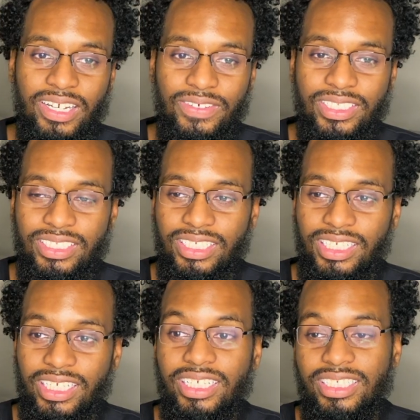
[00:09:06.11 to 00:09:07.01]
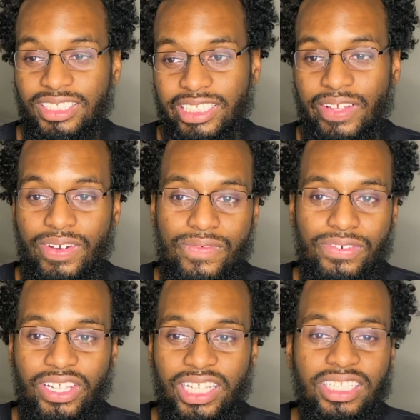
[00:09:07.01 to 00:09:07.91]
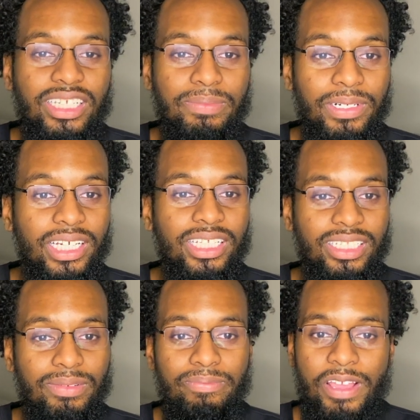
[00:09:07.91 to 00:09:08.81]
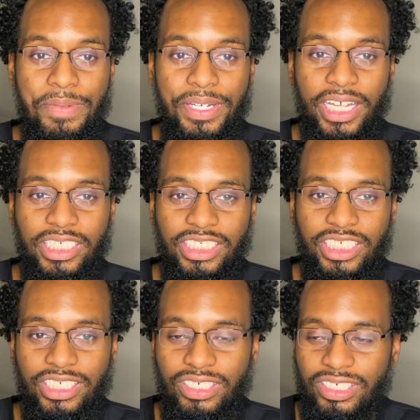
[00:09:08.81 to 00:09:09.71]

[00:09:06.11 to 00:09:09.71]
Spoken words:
would save up for that thing, but maybe next year.